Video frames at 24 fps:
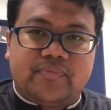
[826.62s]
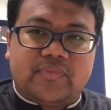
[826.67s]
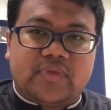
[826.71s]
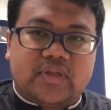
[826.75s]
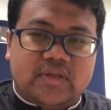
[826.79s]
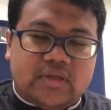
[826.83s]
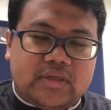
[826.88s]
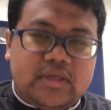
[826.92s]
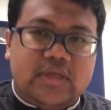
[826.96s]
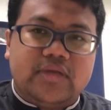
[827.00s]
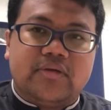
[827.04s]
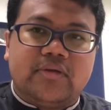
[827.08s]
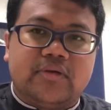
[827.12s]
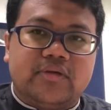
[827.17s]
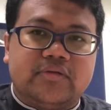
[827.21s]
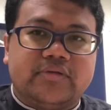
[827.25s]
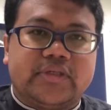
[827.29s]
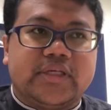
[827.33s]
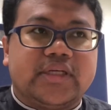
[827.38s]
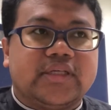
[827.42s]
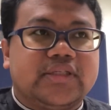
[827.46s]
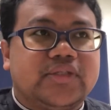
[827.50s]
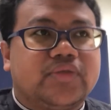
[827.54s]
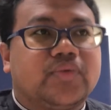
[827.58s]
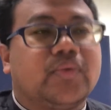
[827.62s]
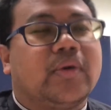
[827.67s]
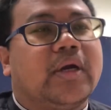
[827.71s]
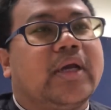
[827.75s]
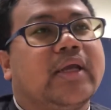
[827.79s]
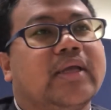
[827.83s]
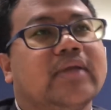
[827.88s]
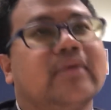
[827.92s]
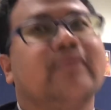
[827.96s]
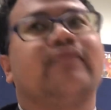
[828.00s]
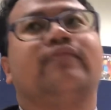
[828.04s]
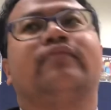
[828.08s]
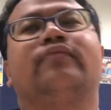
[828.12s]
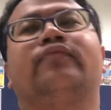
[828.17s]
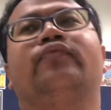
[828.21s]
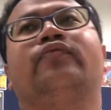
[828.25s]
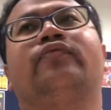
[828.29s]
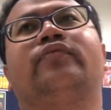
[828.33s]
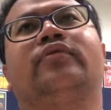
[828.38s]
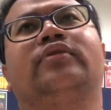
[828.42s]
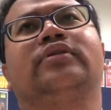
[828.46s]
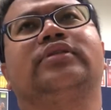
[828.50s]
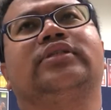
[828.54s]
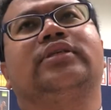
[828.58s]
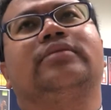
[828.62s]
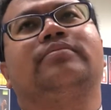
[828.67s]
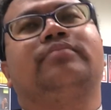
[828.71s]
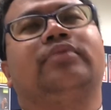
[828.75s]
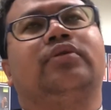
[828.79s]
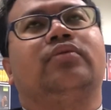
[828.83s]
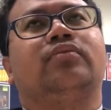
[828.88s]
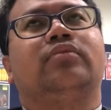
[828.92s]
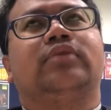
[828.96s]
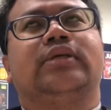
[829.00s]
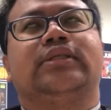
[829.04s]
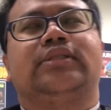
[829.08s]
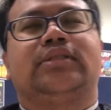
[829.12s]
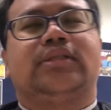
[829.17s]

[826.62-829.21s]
Okay, you don't change Y. For example, what?